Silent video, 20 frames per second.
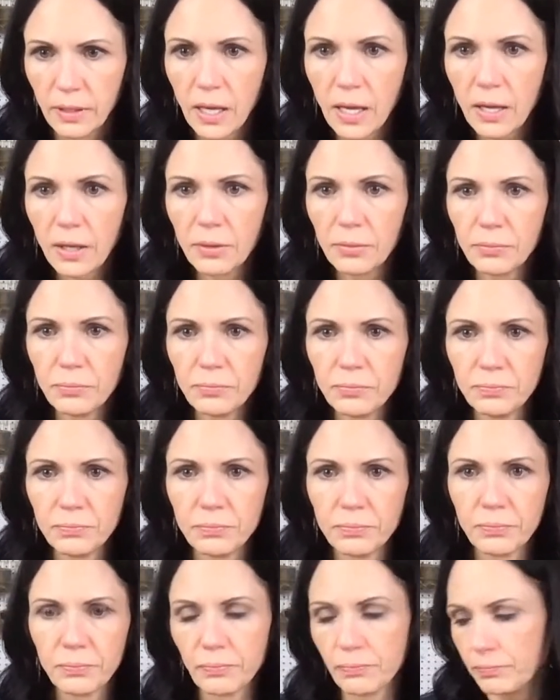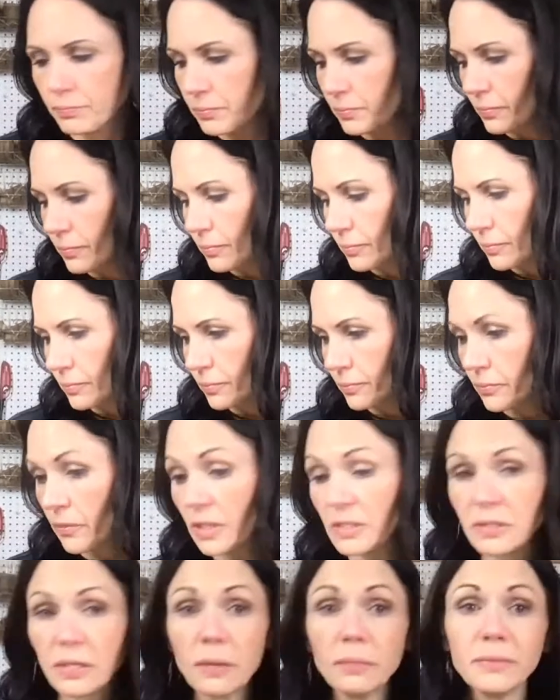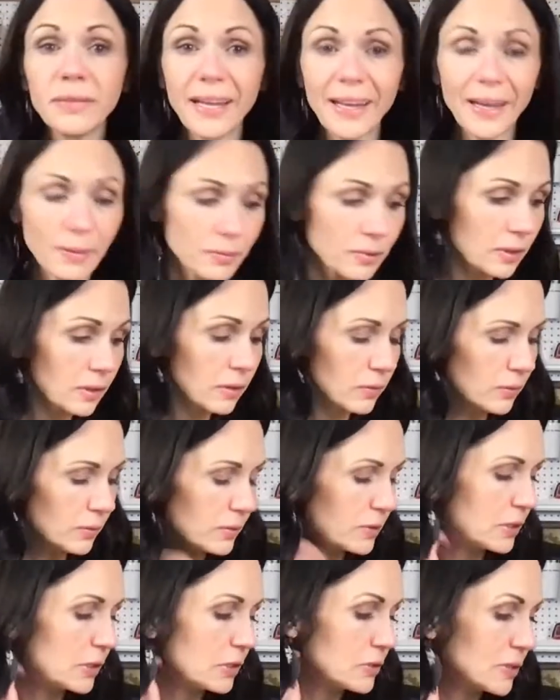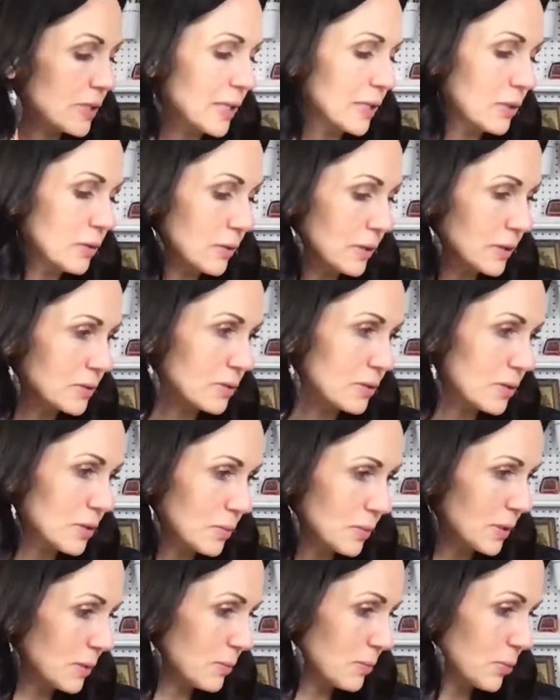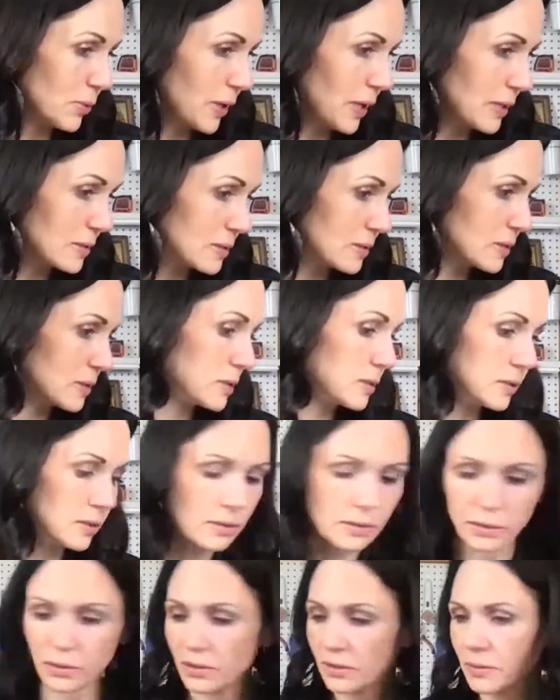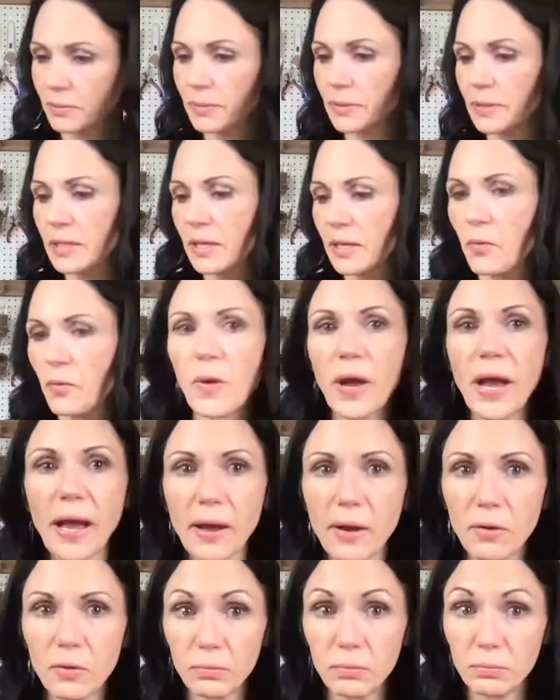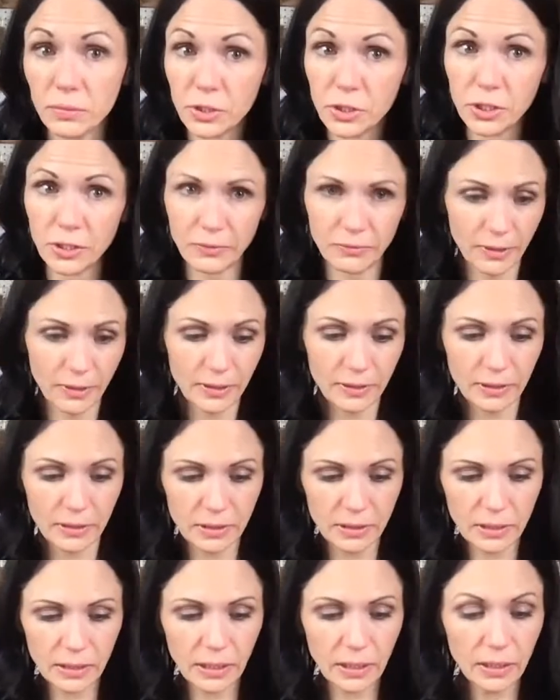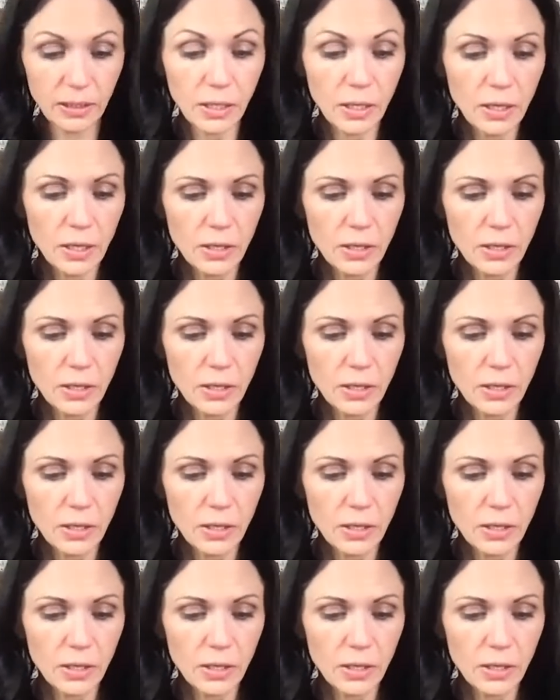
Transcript: um someday I'm going to learn to use it and you guys are going to be impressed. You're going to be like, wow, she finally did it.